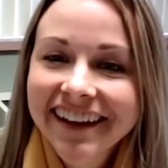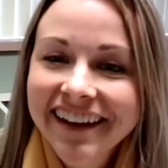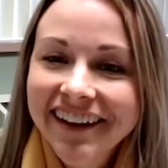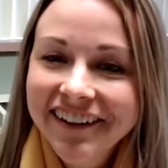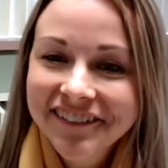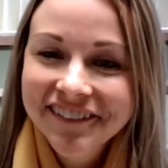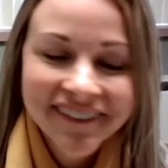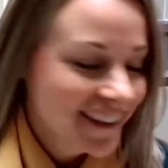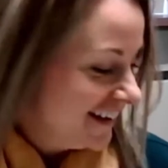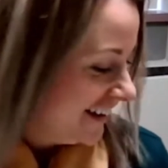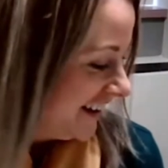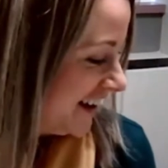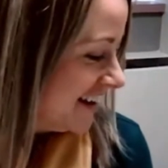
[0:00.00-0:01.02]
Thank you for
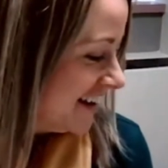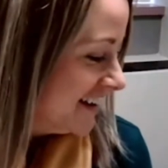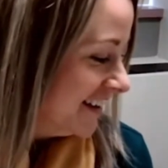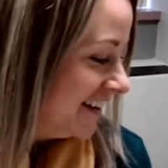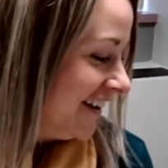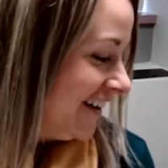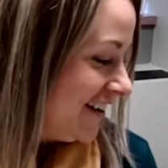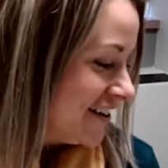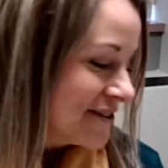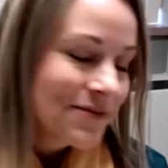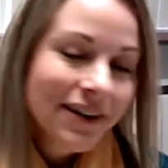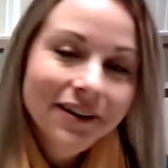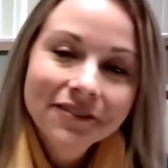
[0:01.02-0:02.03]
that.
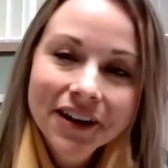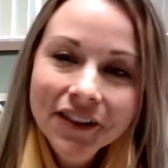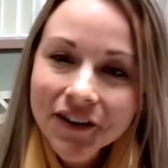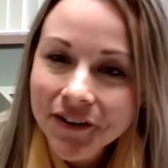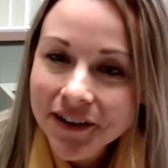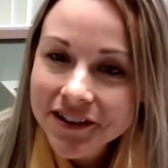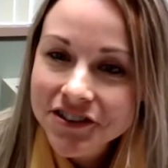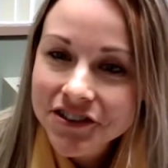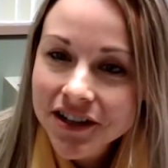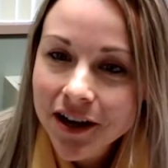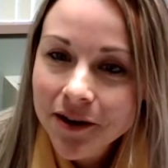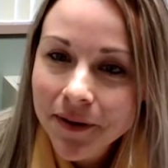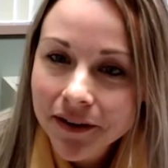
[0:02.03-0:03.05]
We have another
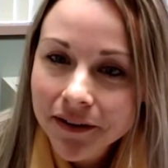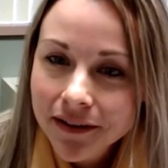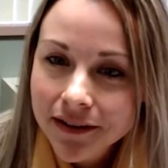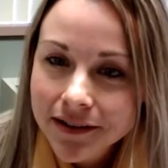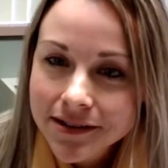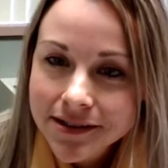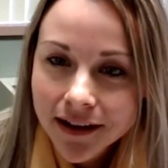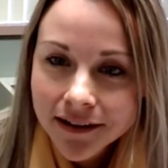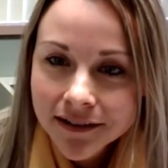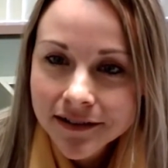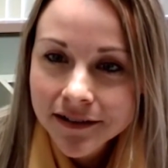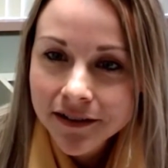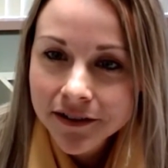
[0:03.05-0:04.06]
question about the
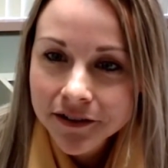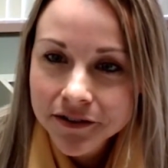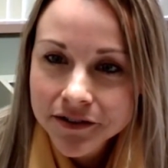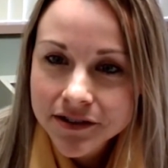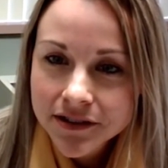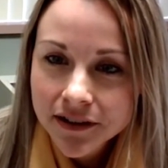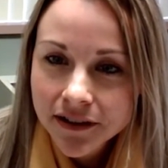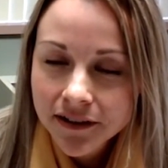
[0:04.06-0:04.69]
second dose